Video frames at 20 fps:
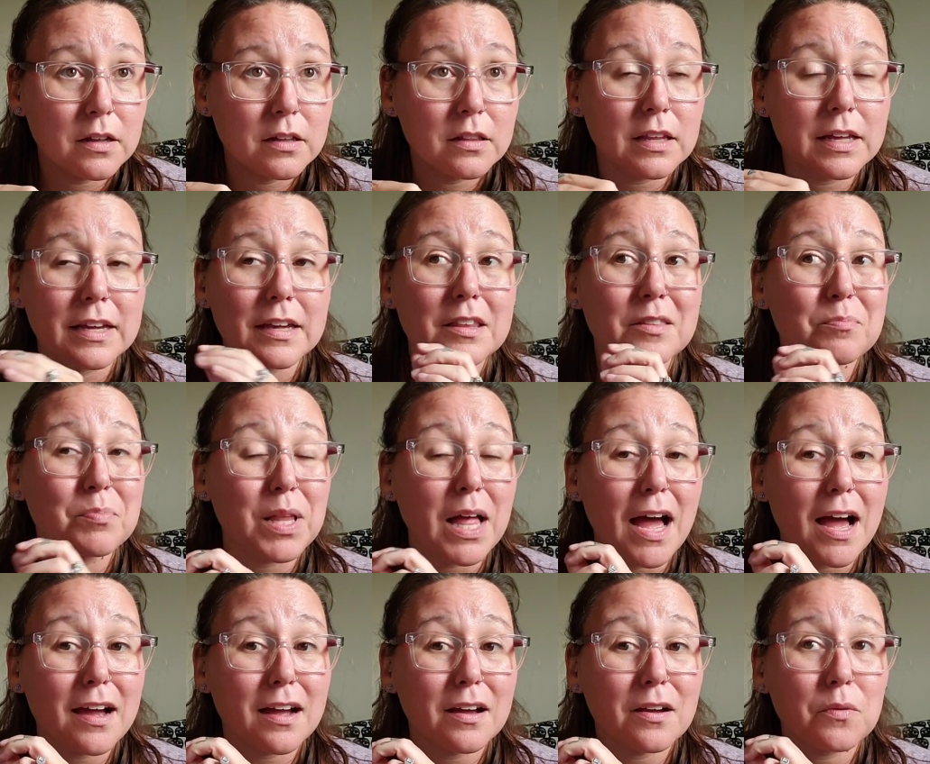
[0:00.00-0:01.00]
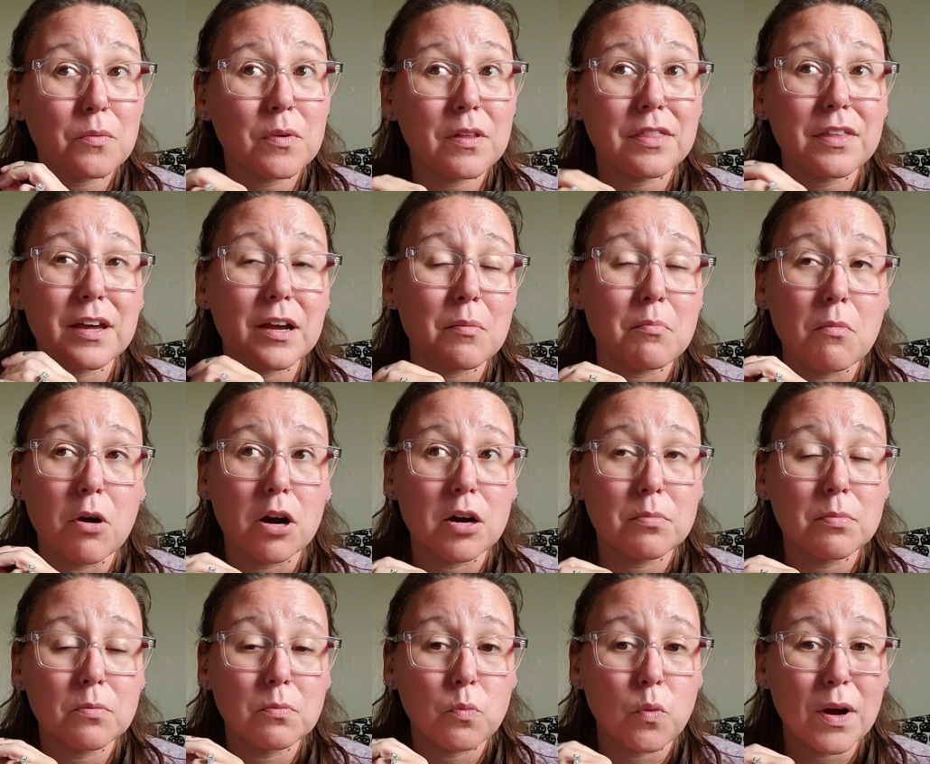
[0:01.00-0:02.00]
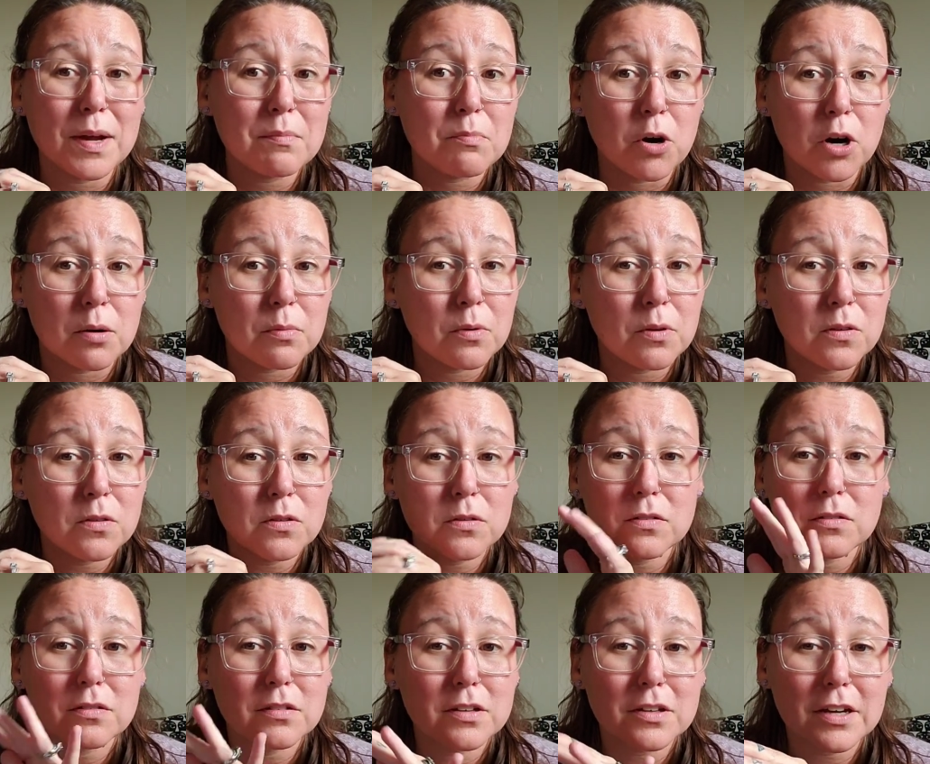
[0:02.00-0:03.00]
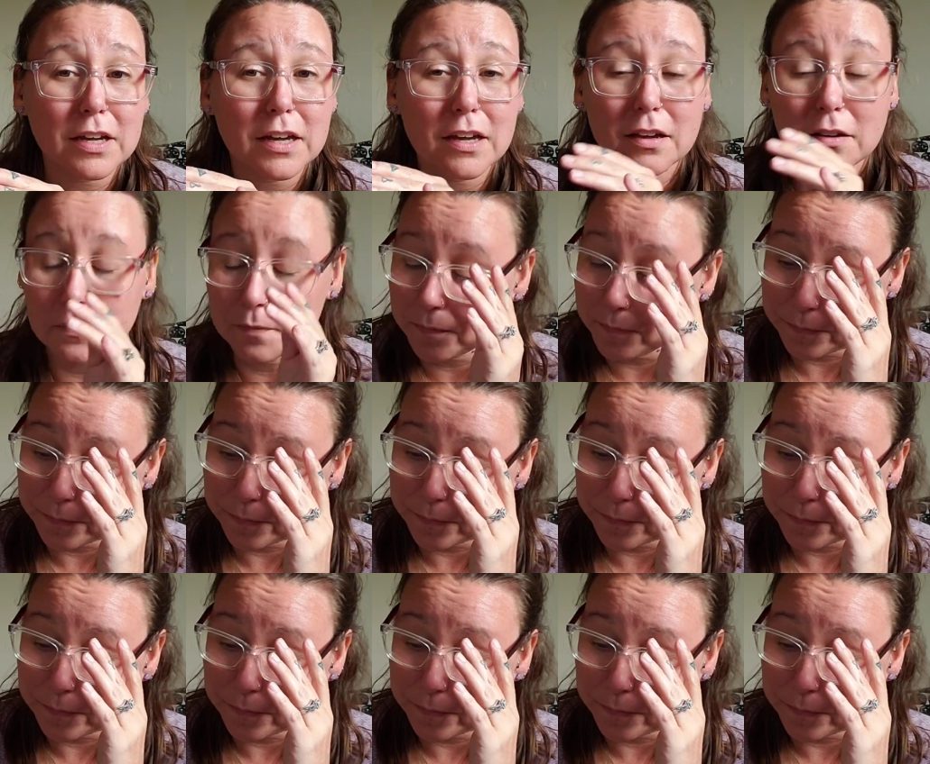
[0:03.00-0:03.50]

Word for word: like black with like mar- white marble looking.